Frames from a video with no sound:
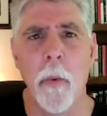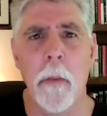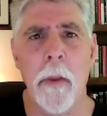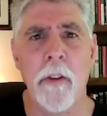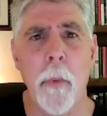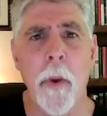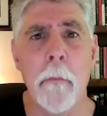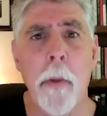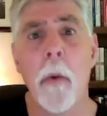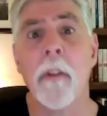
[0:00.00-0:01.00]
between
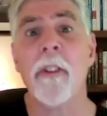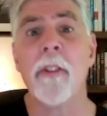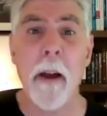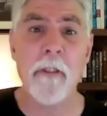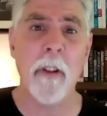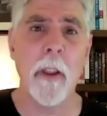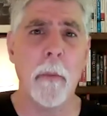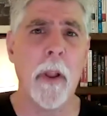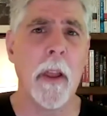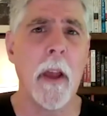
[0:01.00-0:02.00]
components, especially
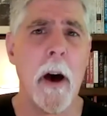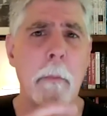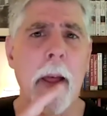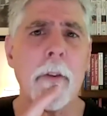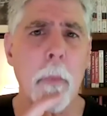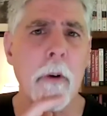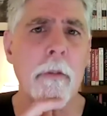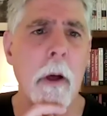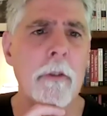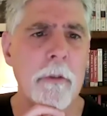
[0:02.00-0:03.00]
really complex
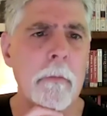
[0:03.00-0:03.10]
workflows.